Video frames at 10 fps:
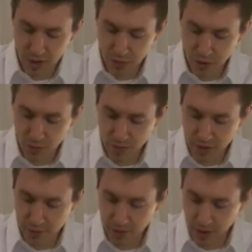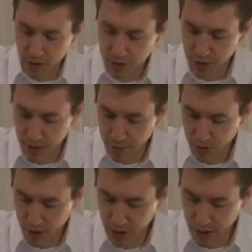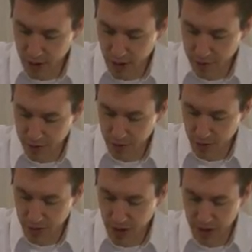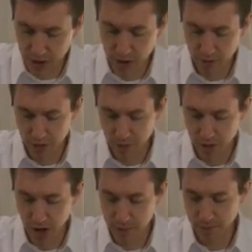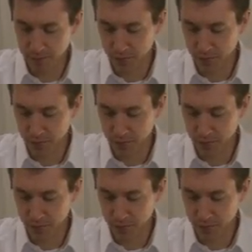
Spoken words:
I'm using my fingers and I'm putting in enough to kind of cover the bottom